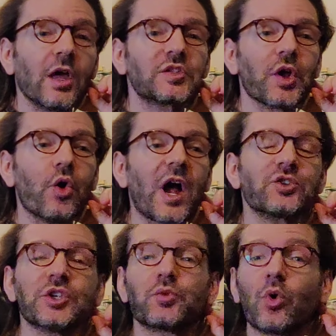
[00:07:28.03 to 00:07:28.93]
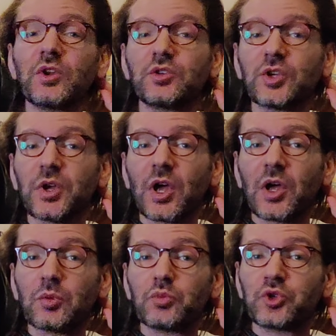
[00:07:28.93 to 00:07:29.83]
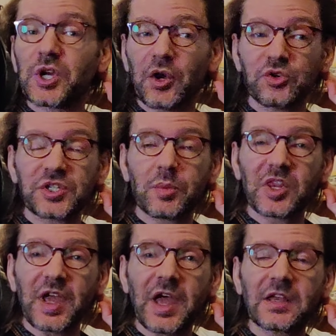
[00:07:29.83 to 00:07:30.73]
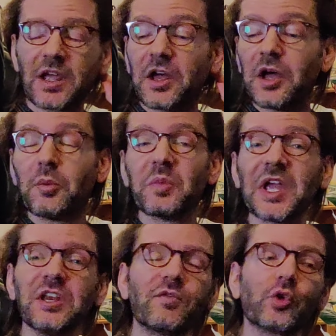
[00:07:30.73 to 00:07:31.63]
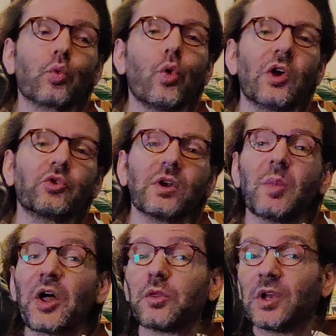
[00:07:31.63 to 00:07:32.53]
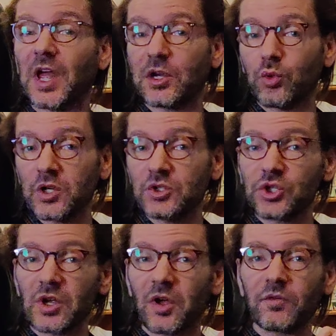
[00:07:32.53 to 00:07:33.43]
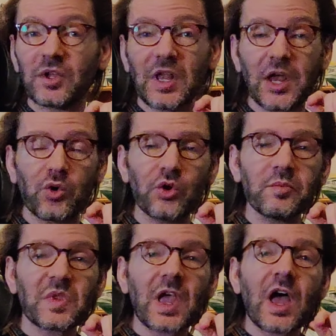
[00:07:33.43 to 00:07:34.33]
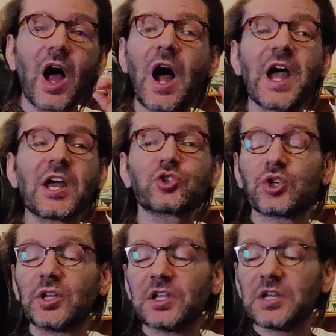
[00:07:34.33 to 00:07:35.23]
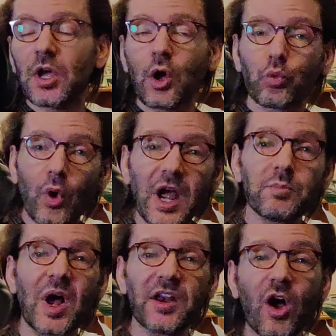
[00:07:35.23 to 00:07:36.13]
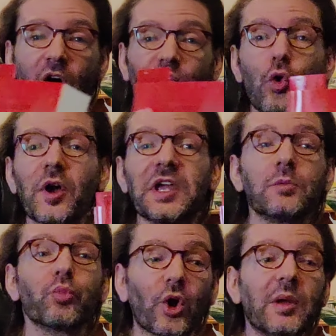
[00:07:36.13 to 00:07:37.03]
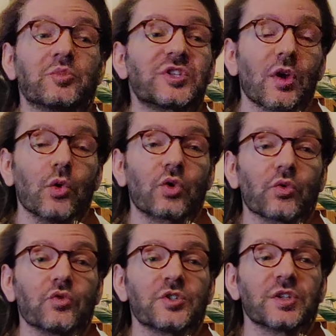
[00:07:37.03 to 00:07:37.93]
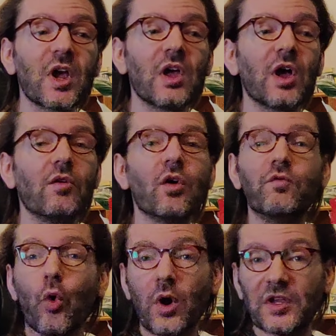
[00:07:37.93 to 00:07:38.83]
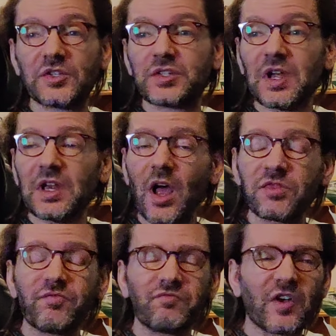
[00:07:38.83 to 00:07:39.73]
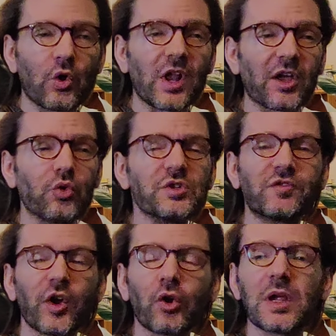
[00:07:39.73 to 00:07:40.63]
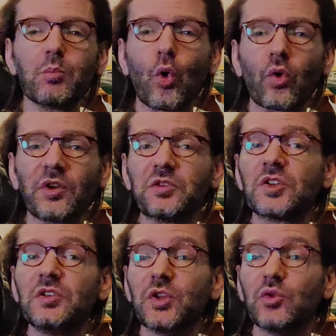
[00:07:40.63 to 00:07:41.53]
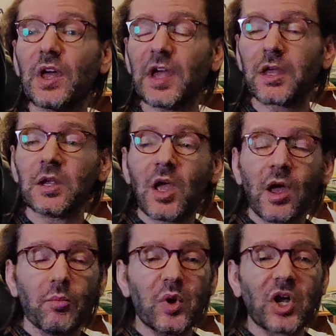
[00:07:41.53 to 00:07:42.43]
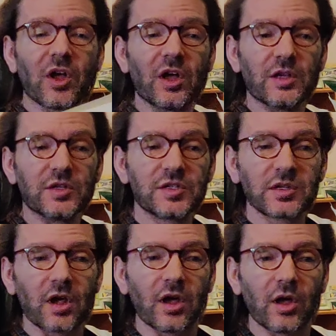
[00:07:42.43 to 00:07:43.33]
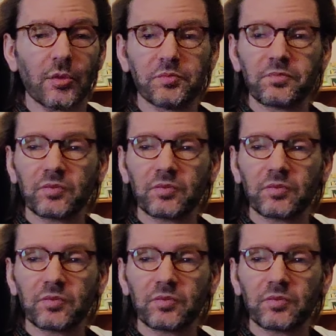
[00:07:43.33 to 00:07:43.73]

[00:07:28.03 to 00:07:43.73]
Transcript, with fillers: So I just wanted to uh, share some of that, um, and if you're wondering about the language of the letter, I actually write my novel in Bram Stoker's voice, and I felt like it was very important to do that because uh,